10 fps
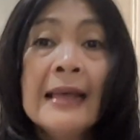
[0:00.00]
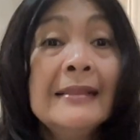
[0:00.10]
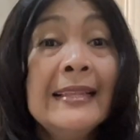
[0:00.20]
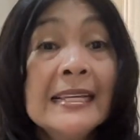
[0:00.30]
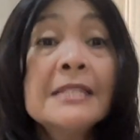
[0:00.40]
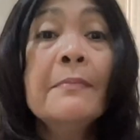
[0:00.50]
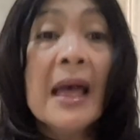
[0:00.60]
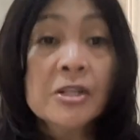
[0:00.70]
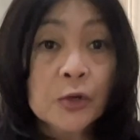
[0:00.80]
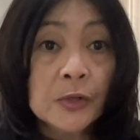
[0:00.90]
This
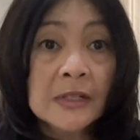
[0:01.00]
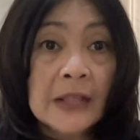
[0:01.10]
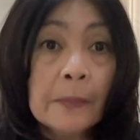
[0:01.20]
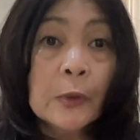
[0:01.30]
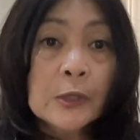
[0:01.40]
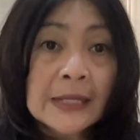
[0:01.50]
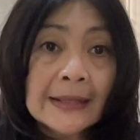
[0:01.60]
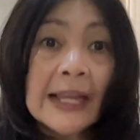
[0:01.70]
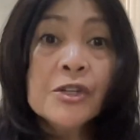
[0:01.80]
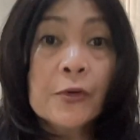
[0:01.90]
measures the
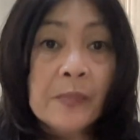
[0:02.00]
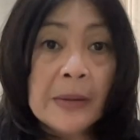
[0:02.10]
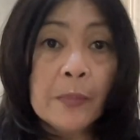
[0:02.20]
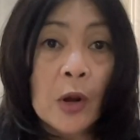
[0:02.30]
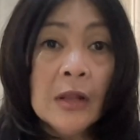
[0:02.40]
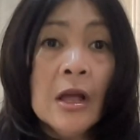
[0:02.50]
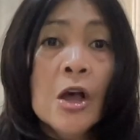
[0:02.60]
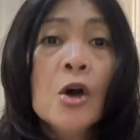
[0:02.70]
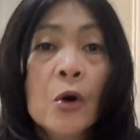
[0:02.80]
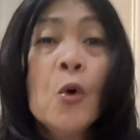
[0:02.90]
percentage of people
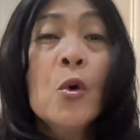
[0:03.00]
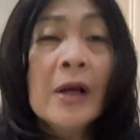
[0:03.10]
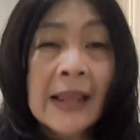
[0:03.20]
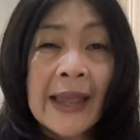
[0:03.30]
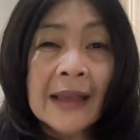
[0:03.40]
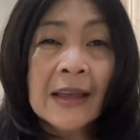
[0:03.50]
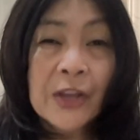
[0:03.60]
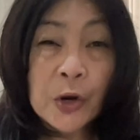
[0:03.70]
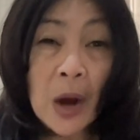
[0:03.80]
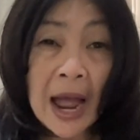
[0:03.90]
who click
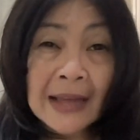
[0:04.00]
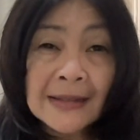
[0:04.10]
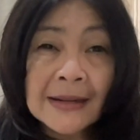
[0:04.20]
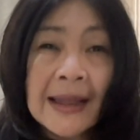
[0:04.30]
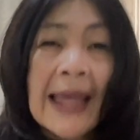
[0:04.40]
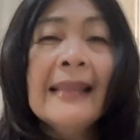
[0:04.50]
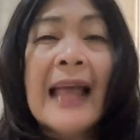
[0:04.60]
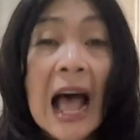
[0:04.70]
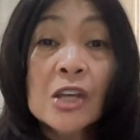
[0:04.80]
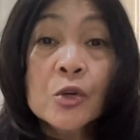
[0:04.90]
your ad and
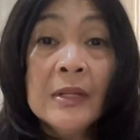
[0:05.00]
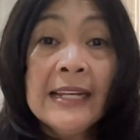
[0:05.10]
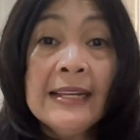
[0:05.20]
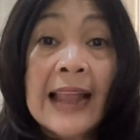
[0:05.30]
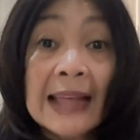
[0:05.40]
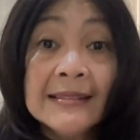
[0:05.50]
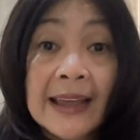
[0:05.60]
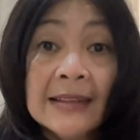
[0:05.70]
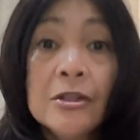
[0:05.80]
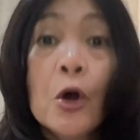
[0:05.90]
actually
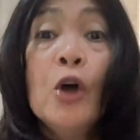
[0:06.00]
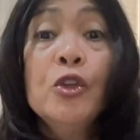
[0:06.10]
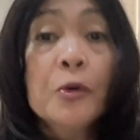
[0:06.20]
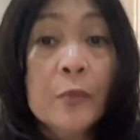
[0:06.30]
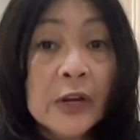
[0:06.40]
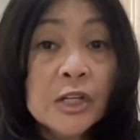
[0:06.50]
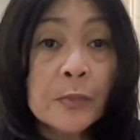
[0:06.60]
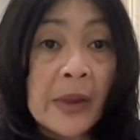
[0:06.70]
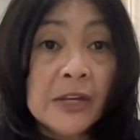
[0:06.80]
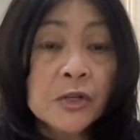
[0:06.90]
landed on your bridge
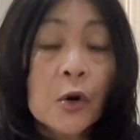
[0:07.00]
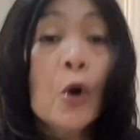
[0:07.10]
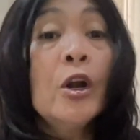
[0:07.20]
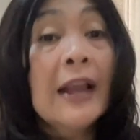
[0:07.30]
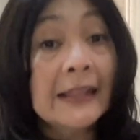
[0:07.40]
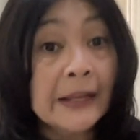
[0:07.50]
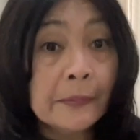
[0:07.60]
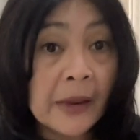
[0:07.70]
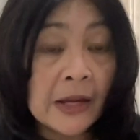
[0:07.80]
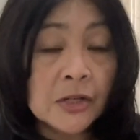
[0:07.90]
page or landing
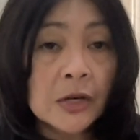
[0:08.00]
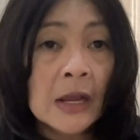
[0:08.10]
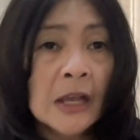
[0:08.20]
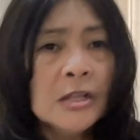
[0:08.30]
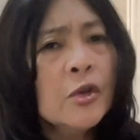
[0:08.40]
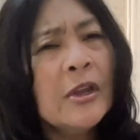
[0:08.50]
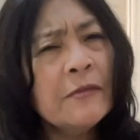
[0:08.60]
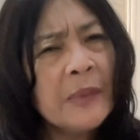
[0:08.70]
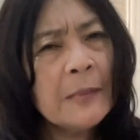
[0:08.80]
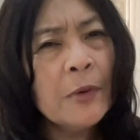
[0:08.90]
page. So
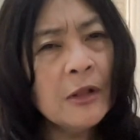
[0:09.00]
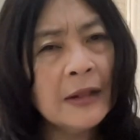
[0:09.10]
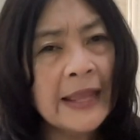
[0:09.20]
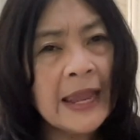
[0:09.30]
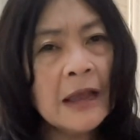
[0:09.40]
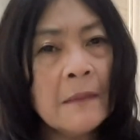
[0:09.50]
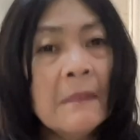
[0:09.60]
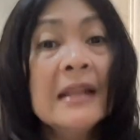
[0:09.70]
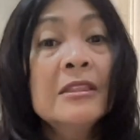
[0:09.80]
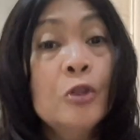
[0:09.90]
if people click
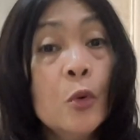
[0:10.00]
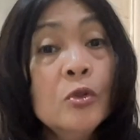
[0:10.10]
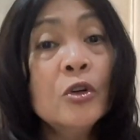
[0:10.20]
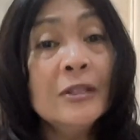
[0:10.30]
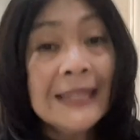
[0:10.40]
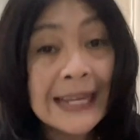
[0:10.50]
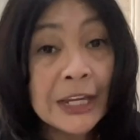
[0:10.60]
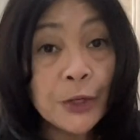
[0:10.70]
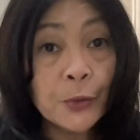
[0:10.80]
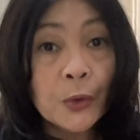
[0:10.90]
but don't
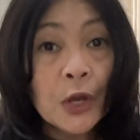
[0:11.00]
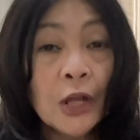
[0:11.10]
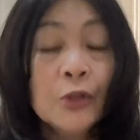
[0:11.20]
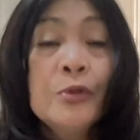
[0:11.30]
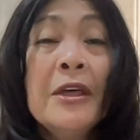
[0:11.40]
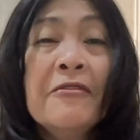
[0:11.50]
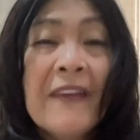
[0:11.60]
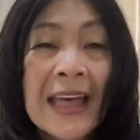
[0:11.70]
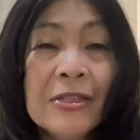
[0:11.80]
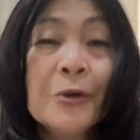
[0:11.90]
continue to the
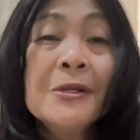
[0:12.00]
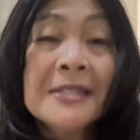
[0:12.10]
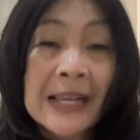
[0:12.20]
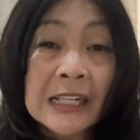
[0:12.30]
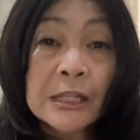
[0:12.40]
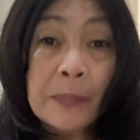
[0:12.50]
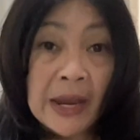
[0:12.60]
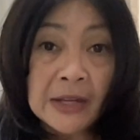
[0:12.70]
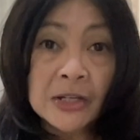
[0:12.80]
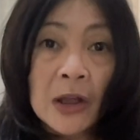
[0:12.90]
vendor's sales
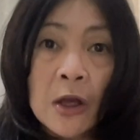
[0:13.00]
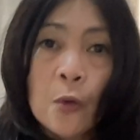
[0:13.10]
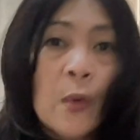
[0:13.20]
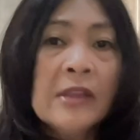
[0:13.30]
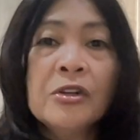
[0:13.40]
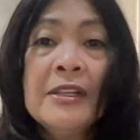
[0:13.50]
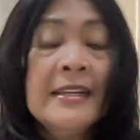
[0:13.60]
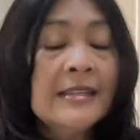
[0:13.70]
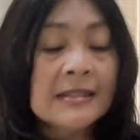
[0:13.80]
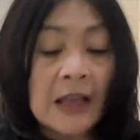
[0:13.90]
page, whether
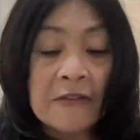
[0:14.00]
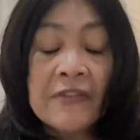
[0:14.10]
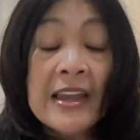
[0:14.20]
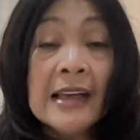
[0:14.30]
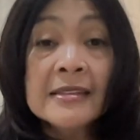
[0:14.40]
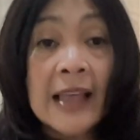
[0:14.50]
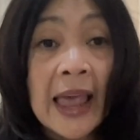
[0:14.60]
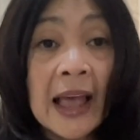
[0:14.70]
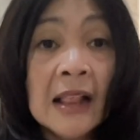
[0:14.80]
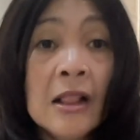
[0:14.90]
this is a
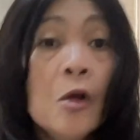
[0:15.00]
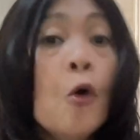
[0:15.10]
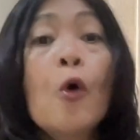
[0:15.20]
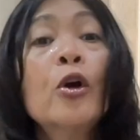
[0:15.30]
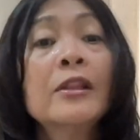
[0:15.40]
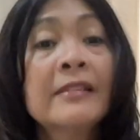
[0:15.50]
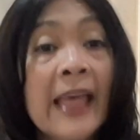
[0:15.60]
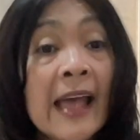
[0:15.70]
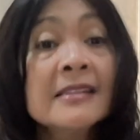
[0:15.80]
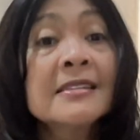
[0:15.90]
VSL or
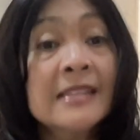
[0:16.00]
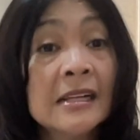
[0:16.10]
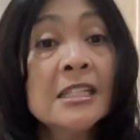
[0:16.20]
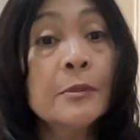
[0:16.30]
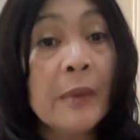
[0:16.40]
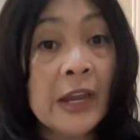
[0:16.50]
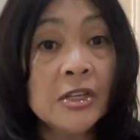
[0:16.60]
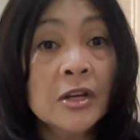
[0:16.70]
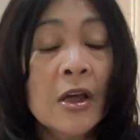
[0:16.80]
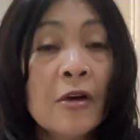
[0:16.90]
text sales
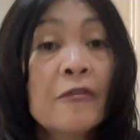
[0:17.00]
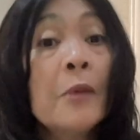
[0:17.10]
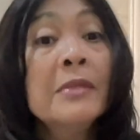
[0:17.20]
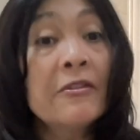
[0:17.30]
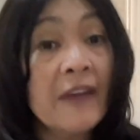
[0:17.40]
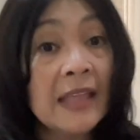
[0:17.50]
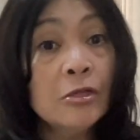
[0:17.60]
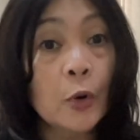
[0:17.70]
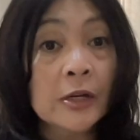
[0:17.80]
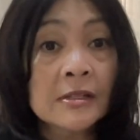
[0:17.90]
page from the
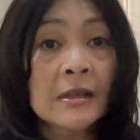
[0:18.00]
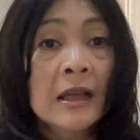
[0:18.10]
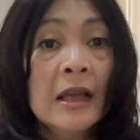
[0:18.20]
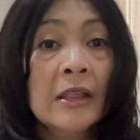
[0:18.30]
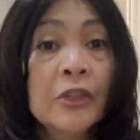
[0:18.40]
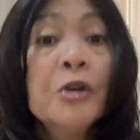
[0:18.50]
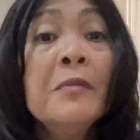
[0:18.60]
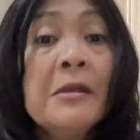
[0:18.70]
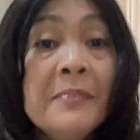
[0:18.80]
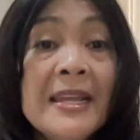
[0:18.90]
vendors, there
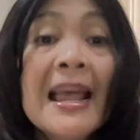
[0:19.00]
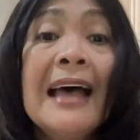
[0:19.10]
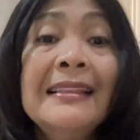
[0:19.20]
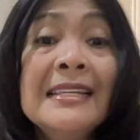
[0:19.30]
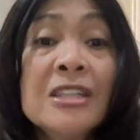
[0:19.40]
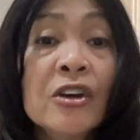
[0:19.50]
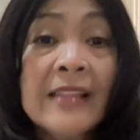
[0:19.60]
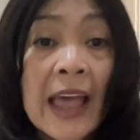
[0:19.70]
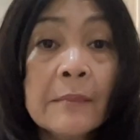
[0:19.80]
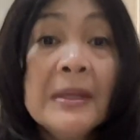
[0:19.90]
may be a
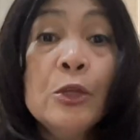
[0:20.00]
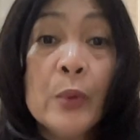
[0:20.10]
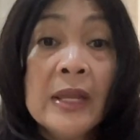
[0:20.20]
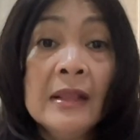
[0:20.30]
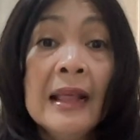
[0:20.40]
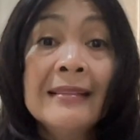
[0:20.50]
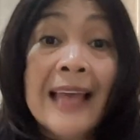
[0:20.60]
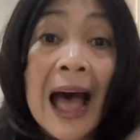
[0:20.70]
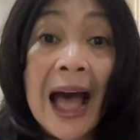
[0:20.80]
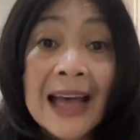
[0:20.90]
disconnect between
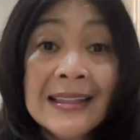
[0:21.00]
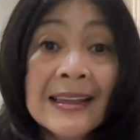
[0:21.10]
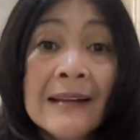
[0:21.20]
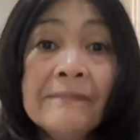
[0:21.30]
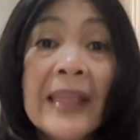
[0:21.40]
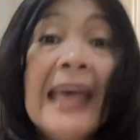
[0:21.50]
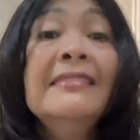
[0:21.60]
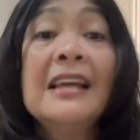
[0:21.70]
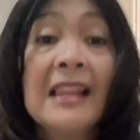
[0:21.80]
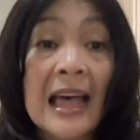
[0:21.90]
the ad
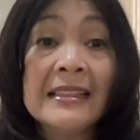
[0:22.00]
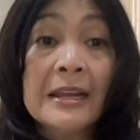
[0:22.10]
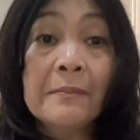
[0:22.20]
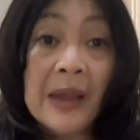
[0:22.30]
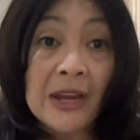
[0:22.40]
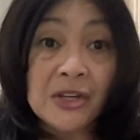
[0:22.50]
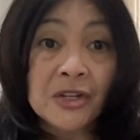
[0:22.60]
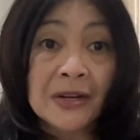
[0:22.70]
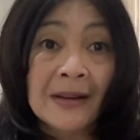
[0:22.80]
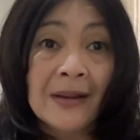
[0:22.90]
and the landing
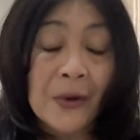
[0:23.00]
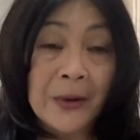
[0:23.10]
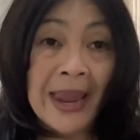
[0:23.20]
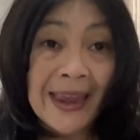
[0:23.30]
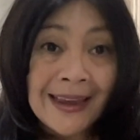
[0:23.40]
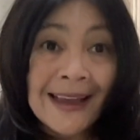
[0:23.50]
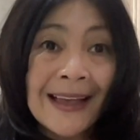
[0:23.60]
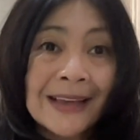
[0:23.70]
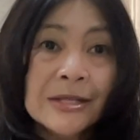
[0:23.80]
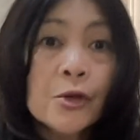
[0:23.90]
page. Okay?
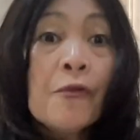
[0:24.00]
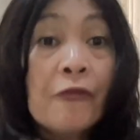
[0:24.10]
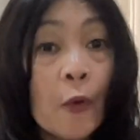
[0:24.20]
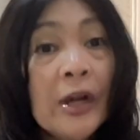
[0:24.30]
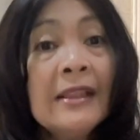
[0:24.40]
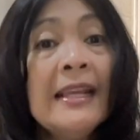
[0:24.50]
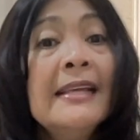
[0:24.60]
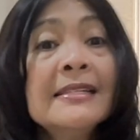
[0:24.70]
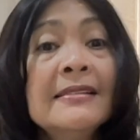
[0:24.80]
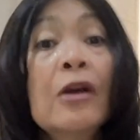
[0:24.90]
So fourth
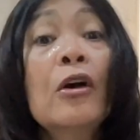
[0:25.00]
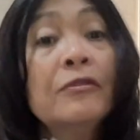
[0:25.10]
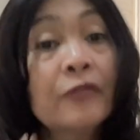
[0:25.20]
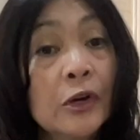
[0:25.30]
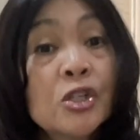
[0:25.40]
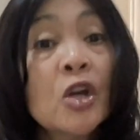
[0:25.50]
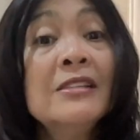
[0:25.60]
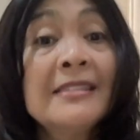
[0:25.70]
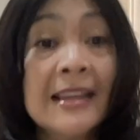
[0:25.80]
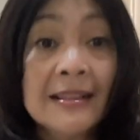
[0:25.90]
is the
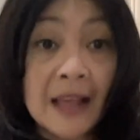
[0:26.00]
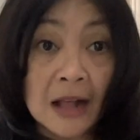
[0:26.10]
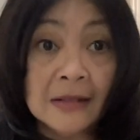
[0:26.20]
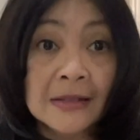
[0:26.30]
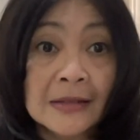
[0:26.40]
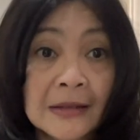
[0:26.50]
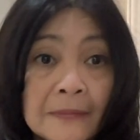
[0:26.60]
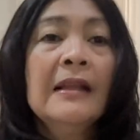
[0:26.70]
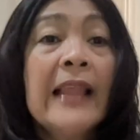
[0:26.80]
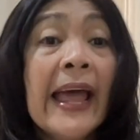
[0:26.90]
conversion signals,
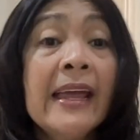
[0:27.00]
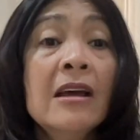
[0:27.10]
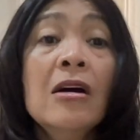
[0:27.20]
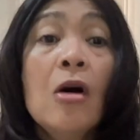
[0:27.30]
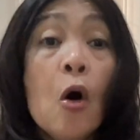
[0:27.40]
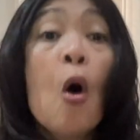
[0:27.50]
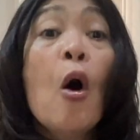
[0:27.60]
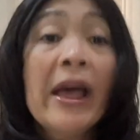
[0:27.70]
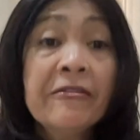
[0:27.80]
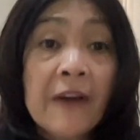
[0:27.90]
like
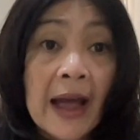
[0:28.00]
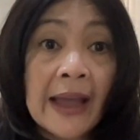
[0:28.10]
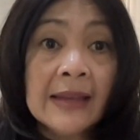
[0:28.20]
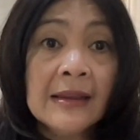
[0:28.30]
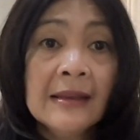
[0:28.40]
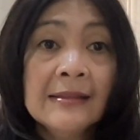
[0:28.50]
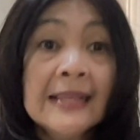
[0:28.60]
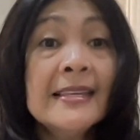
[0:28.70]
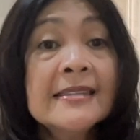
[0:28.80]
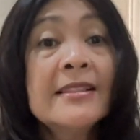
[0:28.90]
OFI.
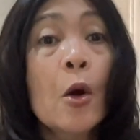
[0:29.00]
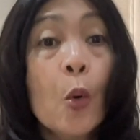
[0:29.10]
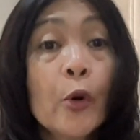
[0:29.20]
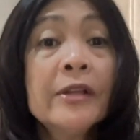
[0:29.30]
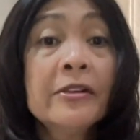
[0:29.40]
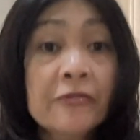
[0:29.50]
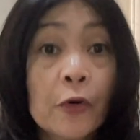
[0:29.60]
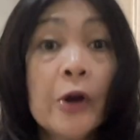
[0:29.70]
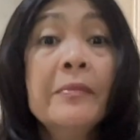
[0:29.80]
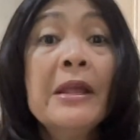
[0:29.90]
This is the order
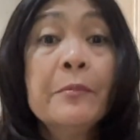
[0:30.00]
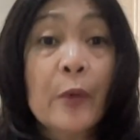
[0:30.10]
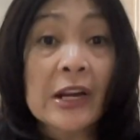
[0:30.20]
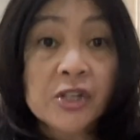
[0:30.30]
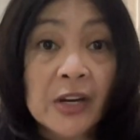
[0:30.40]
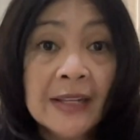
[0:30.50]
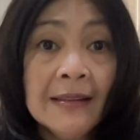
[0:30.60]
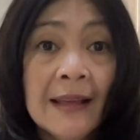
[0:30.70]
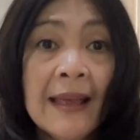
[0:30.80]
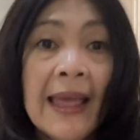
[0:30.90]
form impression,
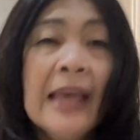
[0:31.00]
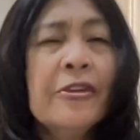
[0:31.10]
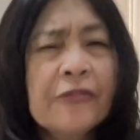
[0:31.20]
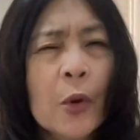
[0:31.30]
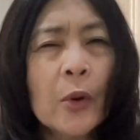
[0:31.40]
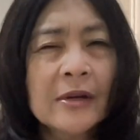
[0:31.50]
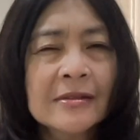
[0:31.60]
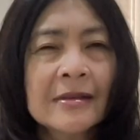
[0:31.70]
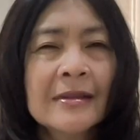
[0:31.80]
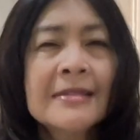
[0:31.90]
and of
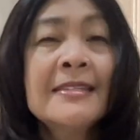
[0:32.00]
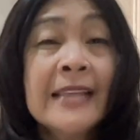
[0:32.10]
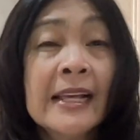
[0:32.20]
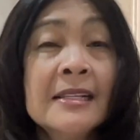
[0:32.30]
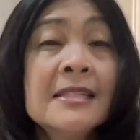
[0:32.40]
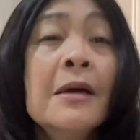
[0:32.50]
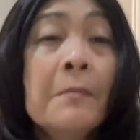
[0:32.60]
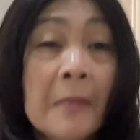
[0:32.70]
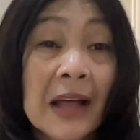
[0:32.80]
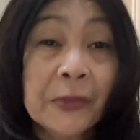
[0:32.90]
course, sales
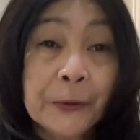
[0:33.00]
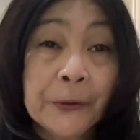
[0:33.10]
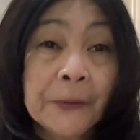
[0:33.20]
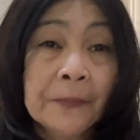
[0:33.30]
matter.